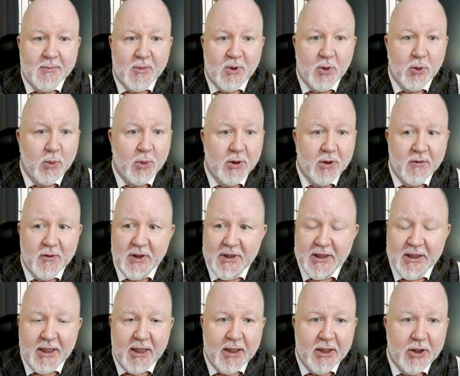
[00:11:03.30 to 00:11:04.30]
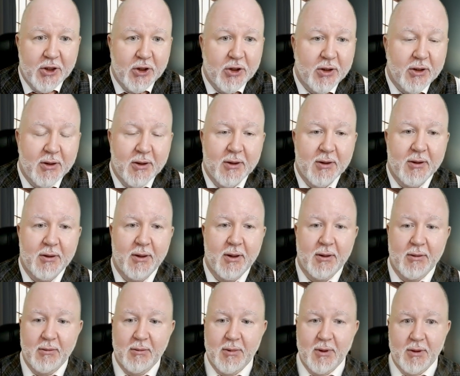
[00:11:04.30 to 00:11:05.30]
trouble de voisinage,
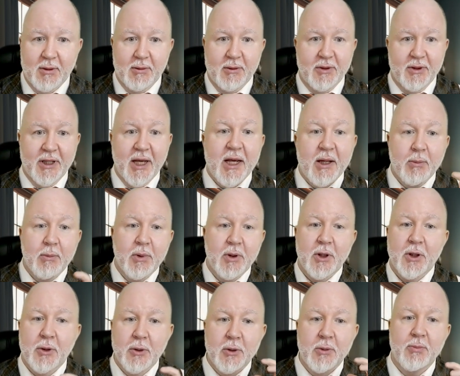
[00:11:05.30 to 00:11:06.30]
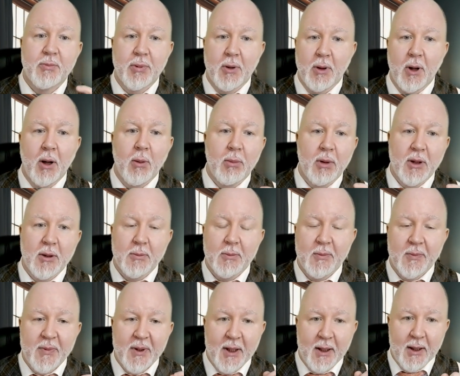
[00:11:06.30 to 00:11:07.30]
the neighborhood problem
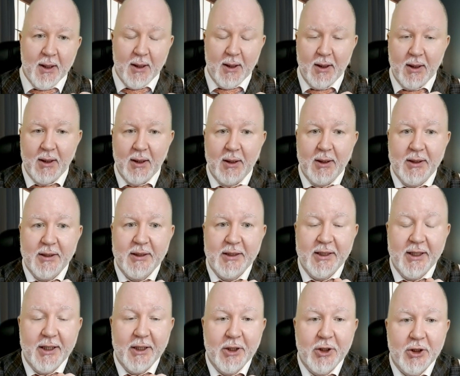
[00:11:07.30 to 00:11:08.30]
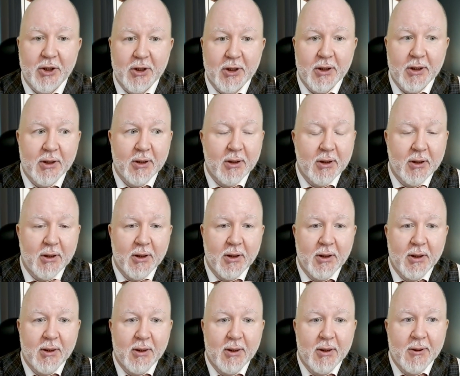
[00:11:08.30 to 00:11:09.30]
litigation,
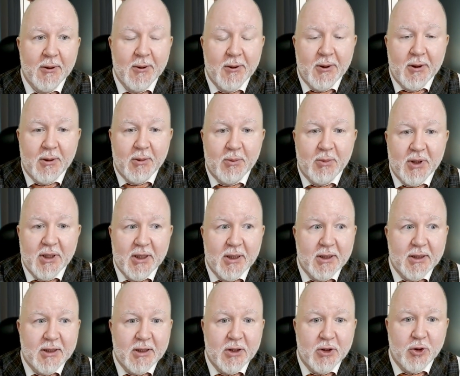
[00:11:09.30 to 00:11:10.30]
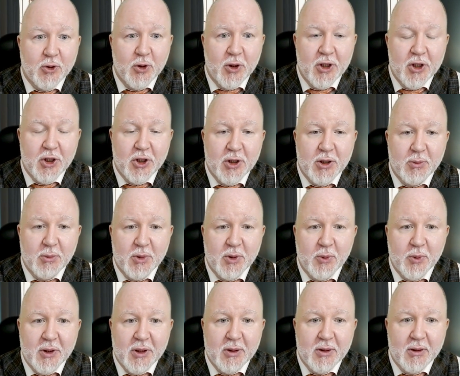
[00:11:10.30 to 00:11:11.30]
be it a situation
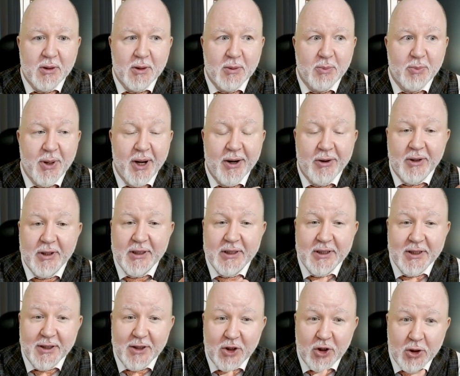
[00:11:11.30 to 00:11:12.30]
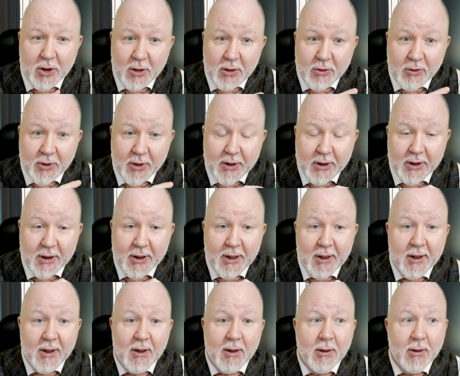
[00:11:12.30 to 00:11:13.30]
between parents and children,
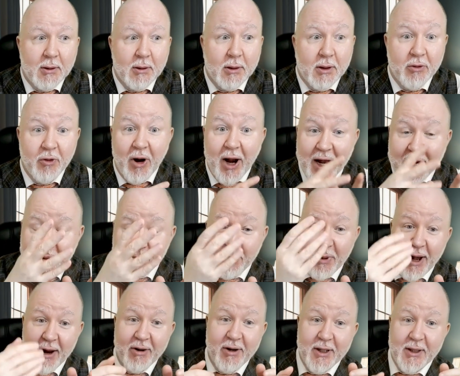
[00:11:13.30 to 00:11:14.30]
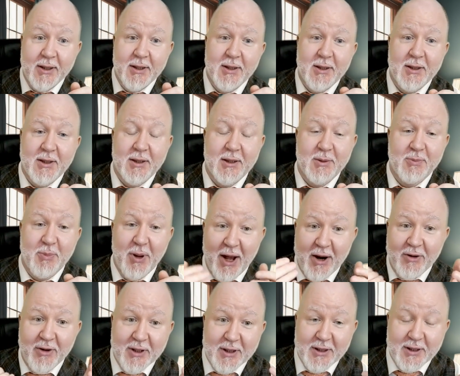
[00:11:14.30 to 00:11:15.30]
grandparents,
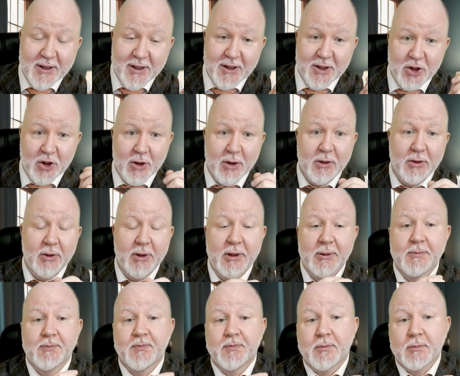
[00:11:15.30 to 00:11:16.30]
parents and children,